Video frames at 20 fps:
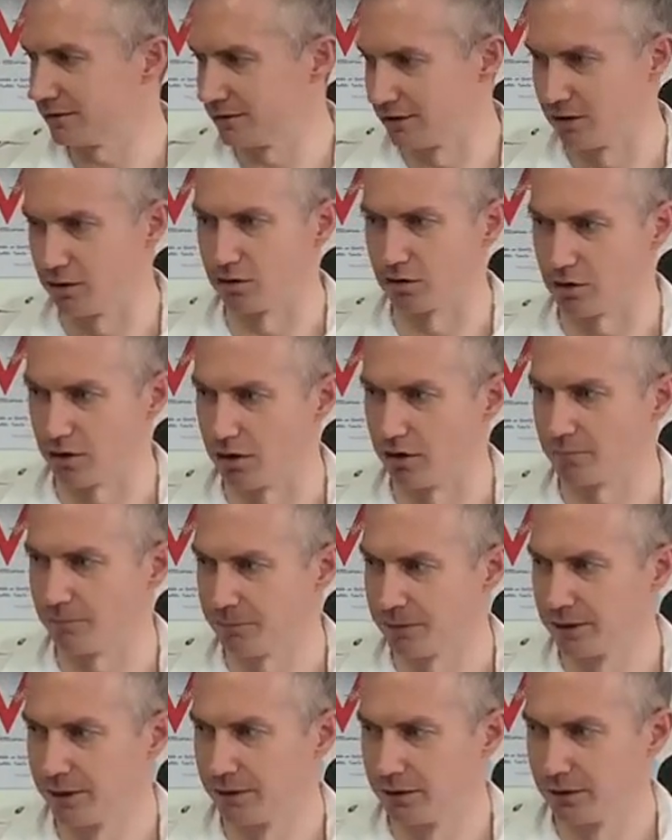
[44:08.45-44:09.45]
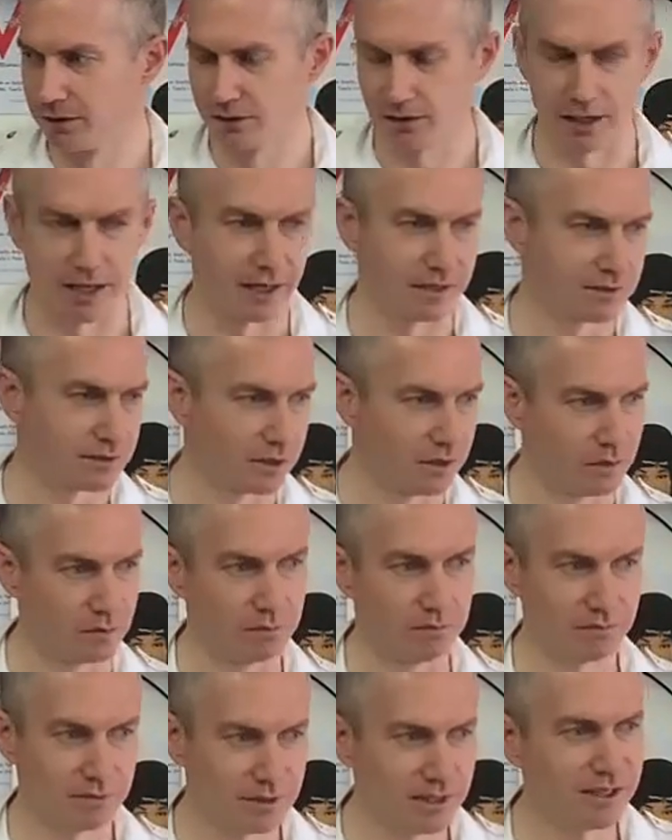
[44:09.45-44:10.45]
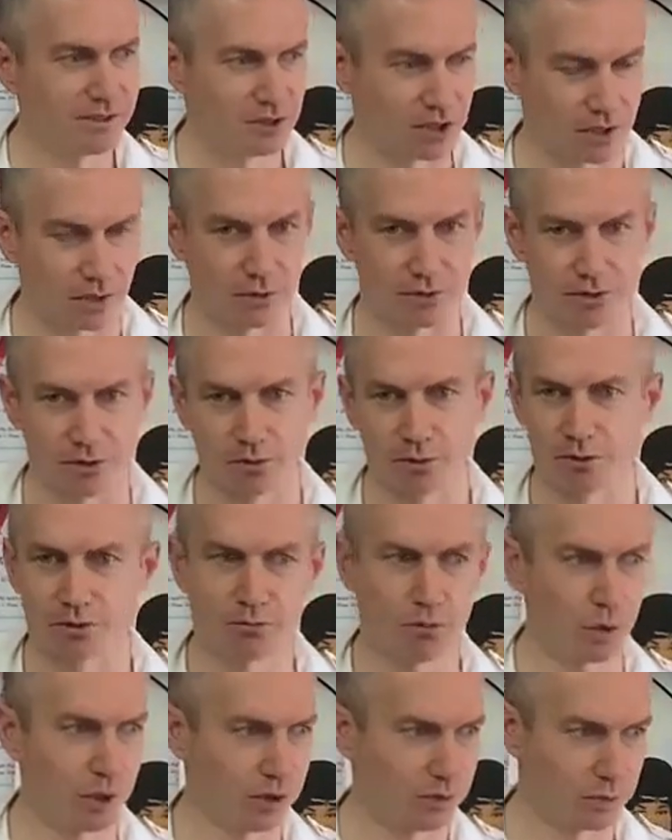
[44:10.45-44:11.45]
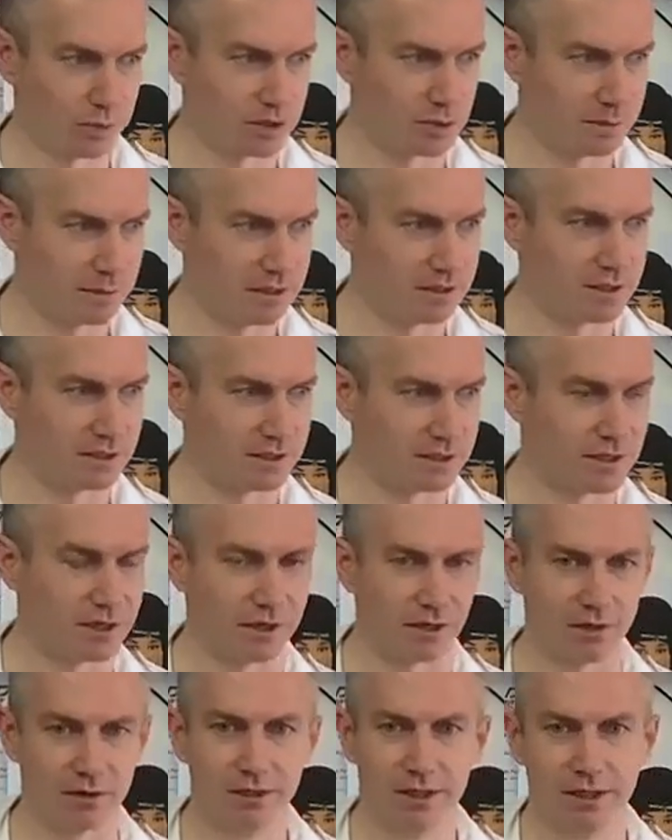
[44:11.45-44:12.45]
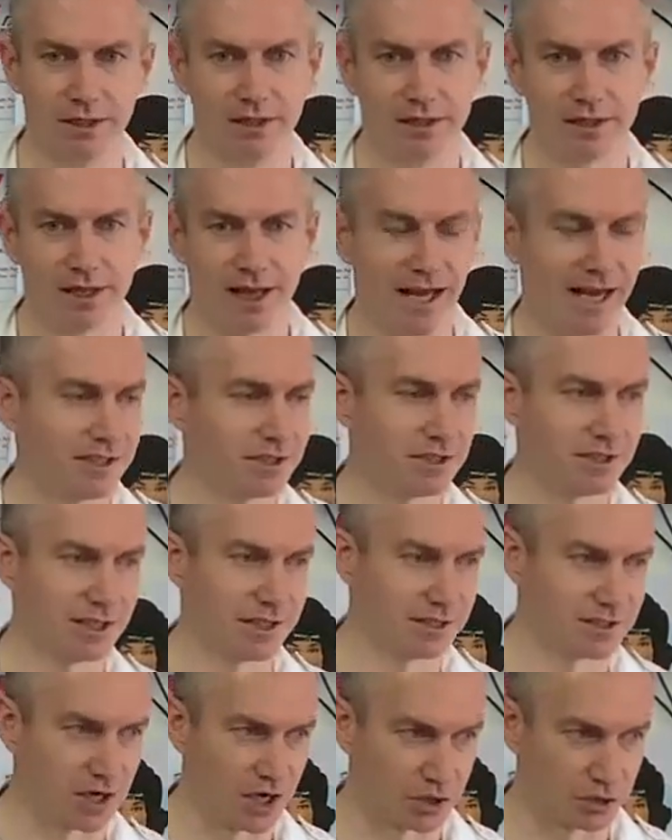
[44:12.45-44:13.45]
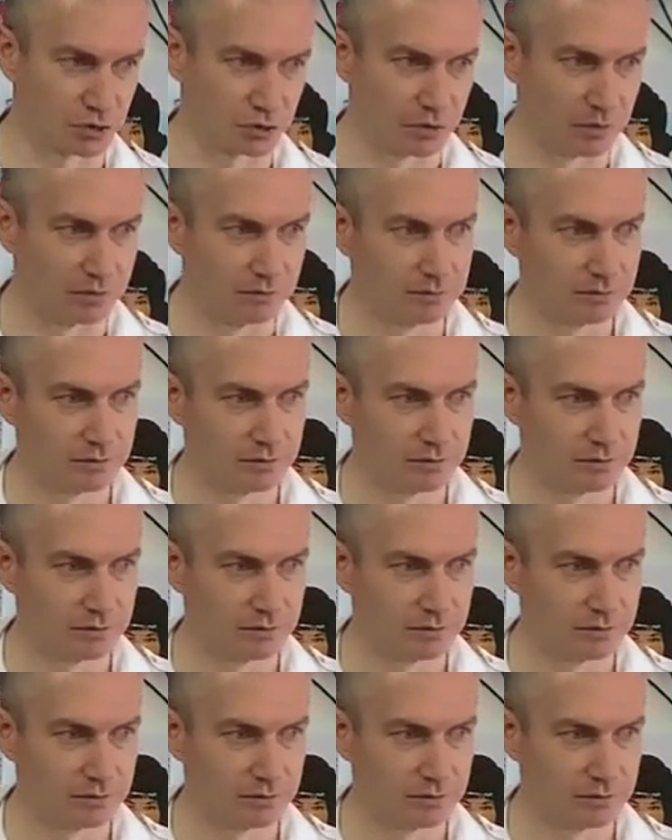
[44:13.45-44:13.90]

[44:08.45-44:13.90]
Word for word: in Hong Kong. Yeah. Okay, so in general, so there's 43 species here. Actually, that's not true.